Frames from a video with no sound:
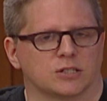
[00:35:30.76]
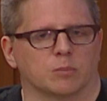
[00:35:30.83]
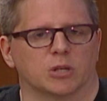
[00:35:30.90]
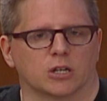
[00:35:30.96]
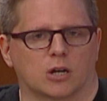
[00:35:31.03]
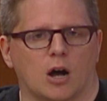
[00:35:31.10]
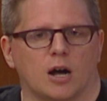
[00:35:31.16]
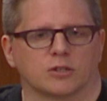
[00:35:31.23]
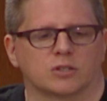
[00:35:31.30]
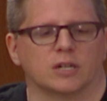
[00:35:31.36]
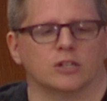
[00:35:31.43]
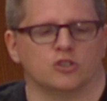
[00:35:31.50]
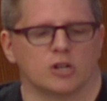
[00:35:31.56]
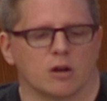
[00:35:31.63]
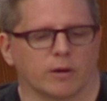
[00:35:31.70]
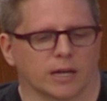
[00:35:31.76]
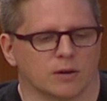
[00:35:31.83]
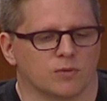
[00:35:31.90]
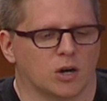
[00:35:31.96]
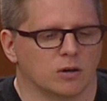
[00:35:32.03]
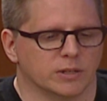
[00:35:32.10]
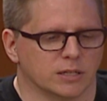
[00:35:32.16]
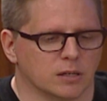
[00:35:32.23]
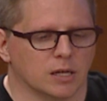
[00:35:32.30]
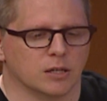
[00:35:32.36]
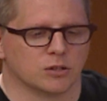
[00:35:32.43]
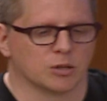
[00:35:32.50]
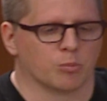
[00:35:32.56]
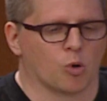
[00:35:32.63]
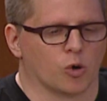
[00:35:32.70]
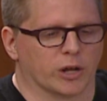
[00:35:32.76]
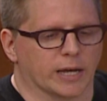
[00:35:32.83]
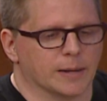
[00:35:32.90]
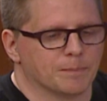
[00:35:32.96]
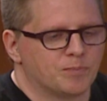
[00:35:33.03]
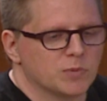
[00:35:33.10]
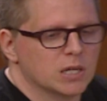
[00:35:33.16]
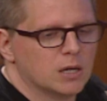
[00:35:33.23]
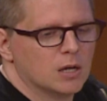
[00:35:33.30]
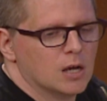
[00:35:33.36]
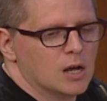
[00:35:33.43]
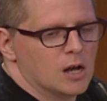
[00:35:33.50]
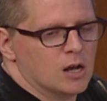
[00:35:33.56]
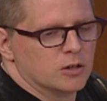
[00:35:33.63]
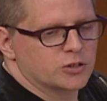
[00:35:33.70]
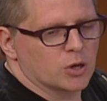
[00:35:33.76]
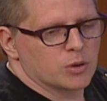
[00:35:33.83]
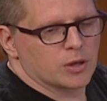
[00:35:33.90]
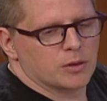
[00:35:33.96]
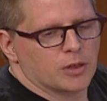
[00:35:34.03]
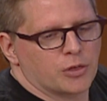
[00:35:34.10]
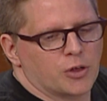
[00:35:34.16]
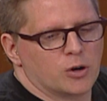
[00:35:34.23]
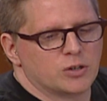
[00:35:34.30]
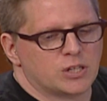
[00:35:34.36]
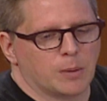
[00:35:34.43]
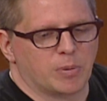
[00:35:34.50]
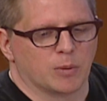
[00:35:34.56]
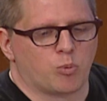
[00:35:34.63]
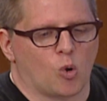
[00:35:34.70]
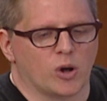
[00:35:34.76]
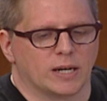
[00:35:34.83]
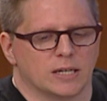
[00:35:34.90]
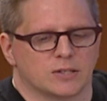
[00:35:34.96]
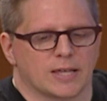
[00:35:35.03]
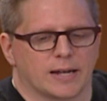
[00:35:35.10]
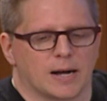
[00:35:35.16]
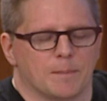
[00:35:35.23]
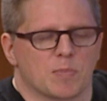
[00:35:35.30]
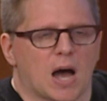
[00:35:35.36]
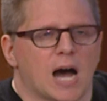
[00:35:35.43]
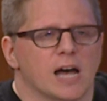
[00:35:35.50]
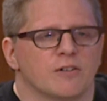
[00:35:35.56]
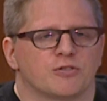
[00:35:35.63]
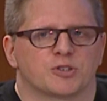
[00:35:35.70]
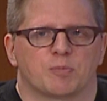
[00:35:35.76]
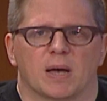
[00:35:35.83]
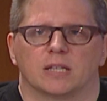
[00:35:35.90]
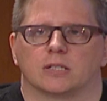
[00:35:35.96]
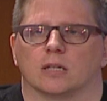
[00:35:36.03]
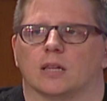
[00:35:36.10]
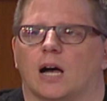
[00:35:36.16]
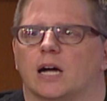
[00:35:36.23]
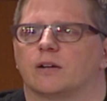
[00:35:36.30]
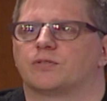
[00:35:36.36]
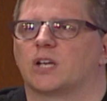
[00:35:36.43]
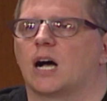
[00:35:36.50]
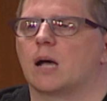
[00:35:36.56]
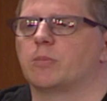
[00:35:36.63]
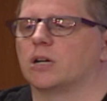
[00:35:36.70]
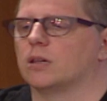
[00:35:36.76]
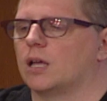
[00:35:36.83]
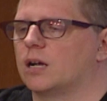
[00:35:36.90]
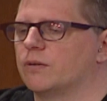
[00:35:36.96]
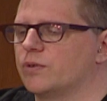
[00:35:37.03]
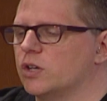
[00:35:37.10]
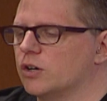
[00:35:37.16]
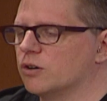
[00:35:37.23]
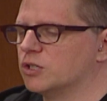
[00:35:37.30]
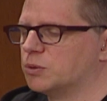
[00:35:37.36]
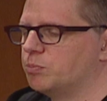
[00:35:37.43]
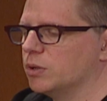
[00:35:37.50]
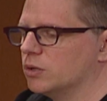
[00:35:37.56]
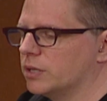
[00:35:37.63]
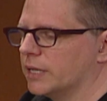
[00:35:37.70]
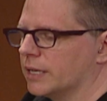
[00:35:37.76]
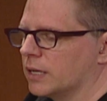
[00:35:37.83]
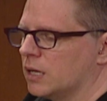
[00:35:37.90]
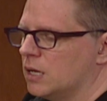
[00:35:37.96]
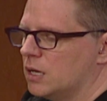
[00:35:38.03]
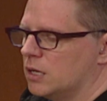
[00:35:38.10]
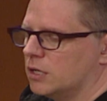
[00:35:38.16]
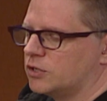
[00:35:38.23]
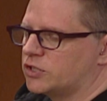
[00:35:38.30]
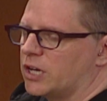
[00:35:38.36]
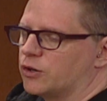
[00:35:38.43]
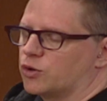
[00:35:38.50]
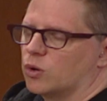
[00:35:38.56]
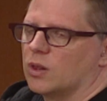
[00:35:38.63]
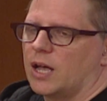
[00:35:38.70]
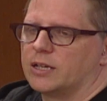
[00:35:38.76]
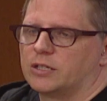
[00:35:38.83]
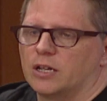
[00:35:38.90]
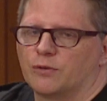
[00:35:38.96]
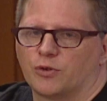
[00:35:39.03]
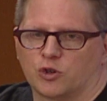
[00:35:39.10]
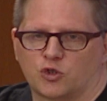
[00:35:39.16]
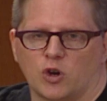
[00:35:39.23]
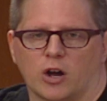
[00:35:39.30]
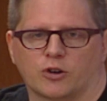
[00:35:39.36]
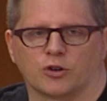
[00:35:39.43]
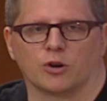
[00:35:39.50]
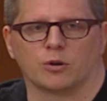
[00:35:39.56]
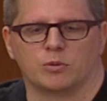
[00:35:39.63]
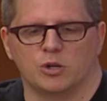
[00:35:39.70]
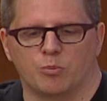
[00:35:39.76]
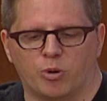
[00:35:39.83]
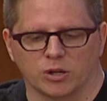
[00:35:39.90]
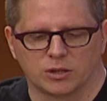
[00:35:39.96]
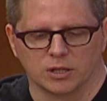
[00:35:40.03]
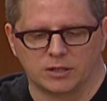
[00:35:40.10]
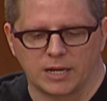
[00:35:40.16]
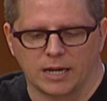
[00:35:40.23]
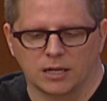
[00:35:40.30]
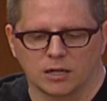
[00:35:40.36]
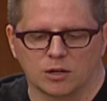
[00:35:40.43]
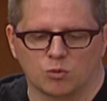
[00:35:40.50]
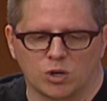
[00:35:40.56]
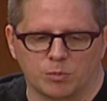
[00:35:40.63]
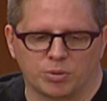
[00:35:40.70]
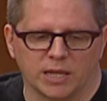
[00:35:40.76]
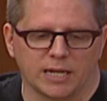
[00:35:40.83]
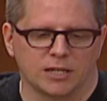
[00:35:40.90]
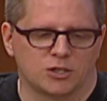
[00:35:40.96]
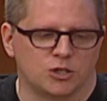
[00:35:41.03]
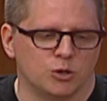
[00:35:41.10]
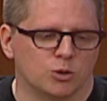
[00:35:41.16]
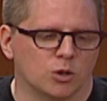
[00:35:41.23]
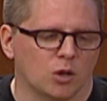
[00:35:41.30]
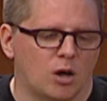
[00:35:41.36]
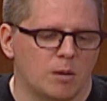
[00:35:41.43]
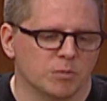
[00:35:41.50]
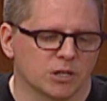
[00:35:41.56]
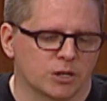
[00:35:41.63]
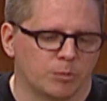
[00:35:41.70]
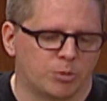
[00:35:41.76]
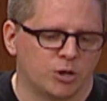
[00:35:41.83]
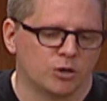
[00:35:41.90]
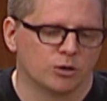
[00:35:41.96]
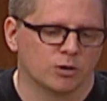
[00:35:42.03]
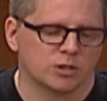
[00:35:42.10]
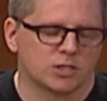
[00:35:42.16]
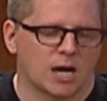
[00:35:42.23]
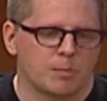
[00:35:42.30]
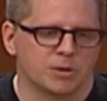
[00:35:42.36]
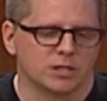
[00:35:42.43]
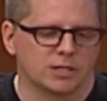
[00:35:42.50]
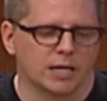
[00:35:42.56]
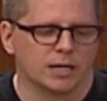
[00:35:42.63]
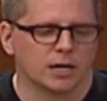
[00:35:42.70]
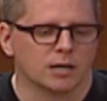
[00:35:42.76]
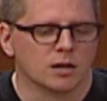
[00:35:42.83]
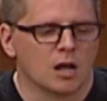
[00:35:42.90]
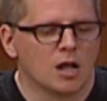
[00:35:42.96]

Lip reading: some of the costs and engineering involved in supporting it. So the third tipping point is that I've spent a lot of time and a lot of years building centralized infrastructure. You put the data in one place, you glom the computer on top of the data,